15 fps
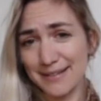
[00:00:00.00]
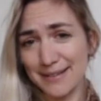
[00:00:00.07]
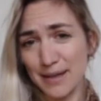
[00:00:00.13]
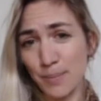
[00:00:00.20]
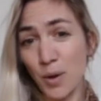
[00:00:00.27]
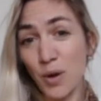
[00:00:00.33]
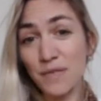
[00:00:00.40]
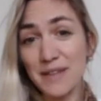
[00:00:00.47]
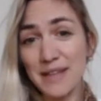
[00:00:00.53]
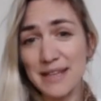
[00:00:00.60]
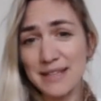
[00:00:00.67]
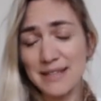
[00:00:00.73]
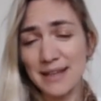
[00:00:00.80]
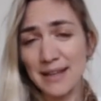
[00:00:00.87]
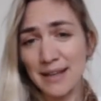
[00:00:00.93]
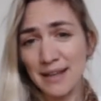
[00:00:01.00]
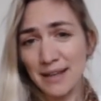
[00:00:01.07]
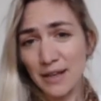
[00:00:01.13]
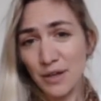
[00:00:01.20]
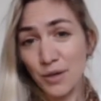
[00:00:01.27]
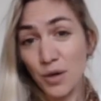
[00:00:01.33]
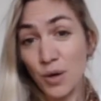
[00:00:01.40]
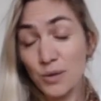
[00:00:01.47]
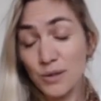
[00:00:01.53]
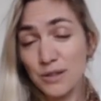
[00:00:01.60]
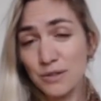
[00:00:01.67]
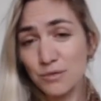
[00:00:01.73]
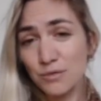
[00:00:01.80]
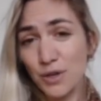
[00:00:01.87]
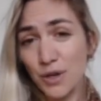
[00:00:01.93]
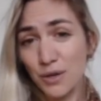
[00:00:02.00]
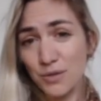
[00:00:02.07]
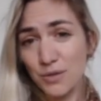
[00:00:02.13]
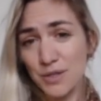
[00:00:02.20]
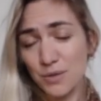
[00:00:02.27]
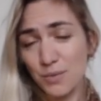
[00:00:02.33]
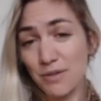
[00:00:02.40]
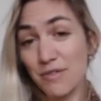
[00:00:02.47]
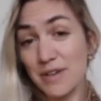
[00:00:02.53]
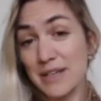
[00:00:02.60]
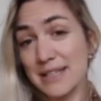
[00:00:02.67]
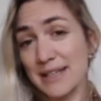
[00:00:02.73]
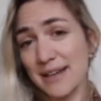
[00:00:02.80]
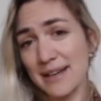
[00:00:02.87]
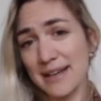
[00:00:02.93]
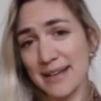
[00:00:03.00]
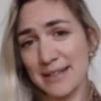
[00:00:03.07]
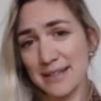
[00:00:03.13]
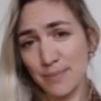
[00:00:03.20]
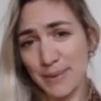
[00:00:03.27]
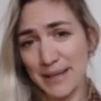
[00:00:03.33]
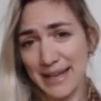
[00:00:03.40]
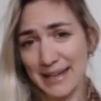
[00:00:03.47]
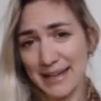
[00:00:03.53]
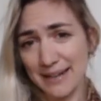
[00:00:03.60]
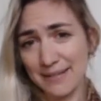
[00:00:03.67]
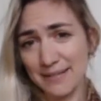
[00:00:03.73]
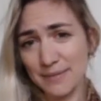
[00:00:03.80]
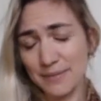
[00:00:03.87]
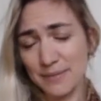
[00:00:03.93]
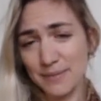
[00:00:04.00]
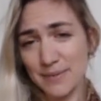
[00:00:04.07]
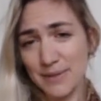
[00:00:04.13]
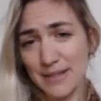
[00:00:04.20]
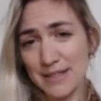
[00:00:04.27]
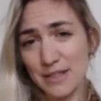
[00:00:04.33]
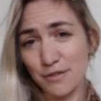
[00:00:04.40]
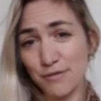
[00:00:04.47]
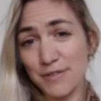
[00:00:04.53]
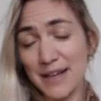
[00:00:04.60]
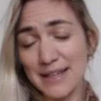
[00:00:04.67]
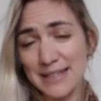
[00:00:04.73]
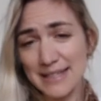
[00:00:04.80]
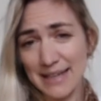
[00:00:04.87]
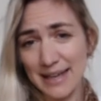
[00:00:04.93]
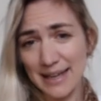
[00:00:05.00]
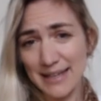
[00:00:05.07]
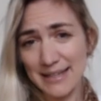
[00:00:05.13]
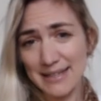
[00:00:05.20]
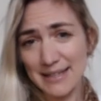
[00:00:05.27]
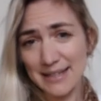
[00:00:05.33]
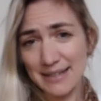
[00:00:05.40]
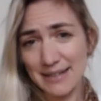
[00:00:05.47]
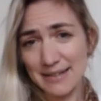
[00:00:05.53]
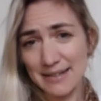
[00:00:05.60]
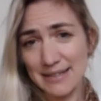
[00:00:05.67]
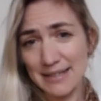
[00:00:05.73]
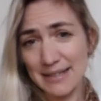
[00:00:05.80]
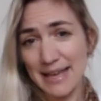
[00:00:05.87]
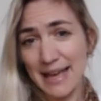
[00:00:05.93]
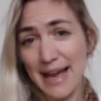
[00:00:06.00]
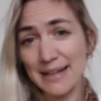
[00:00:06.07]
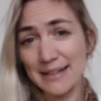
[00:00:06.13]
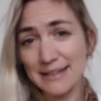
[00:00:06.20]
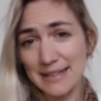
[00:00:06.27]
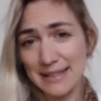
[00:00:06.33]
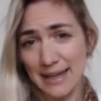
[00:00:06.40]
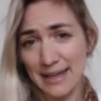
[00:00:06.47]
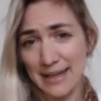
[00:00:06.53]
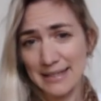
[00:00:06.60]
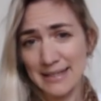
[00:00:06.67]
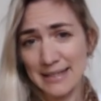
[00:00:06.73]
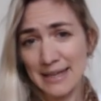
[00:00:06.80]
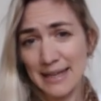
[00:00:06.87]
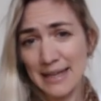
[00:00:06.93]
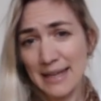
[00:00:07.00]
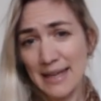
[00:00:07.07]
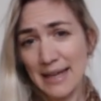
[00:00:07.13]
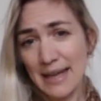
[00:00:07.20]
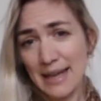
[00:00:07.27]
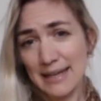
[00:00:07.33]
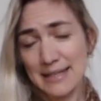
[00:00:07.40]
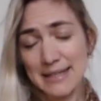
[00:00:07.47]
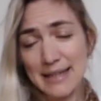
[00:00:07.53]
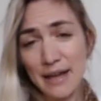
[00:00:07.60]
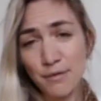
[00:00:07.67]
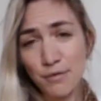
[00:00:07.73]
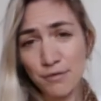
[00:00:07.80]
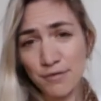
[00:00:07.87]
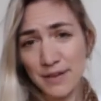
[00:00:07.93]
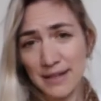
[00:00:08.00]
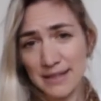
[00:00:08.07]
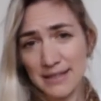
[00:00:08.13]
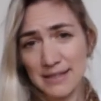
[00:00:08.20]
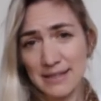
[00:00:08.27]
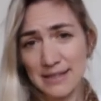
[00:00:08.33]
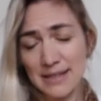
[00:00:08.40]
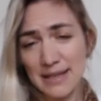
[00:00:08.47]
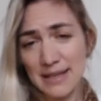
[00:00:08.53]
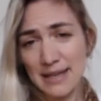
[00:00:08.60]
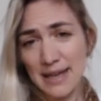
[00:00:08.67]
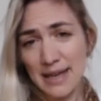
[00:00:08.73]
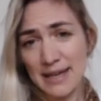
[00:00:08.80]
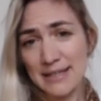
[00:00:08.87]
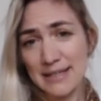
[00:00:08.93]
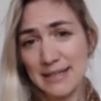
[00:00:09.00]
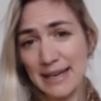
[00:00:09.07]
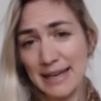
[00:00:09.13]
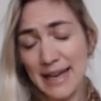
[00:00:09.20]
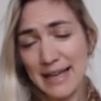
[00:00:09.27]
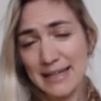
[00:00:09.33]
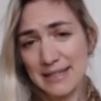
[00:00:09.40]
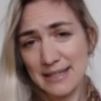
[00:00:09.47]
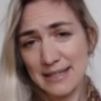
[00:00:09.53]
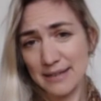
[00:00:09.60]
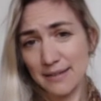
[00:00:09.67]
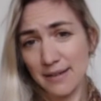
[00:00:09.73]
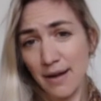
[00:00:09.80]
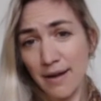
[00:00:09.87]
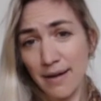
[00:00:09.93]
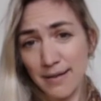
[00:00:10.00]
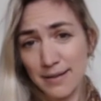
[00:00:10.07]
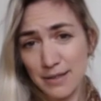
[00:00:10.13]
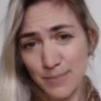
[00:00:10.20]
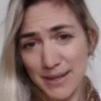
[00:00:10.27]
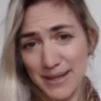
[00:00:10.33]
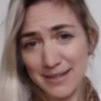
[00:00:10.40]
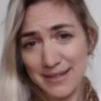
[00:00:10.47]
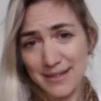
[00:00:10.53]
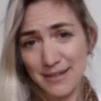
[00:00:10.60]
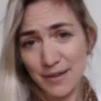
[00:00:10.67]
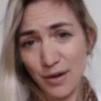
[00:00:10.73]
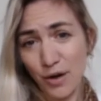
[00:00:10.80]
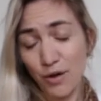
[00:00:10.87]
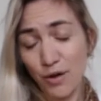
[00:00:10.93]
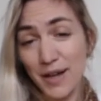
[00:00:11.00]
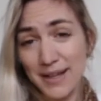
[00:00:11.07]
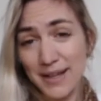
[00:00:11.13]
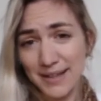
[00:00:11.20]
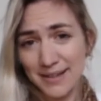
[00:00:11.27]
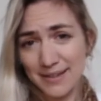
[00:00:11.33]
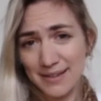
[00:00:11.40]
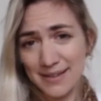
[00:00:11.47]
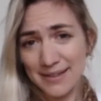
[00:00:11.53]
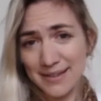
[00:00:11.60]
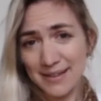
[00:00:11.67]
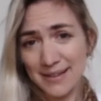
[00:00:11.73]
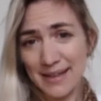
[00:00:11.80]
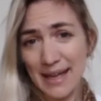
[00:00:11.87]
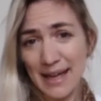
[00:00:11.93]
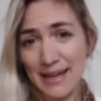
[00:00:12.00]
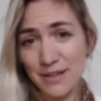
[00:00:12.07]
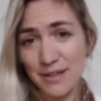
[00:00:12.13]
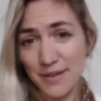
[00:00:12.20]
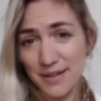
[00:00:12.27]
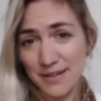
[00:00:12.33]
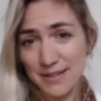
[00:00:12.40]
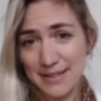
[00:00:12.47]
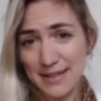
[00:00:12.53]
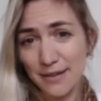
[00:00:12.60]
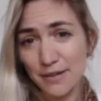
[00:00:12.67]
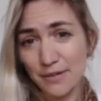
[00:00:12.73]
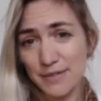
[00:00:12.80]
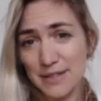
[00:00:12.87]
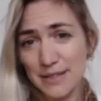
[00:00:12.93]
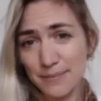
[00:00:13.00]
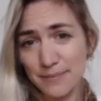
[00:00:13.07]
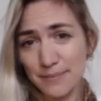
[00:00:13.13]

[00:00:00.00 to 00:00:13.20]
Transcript: Upon these golden roads, we're returning to the beginning, to first light, to the elder light, and to that first and celestial heartbeat of Earth and of ourselves.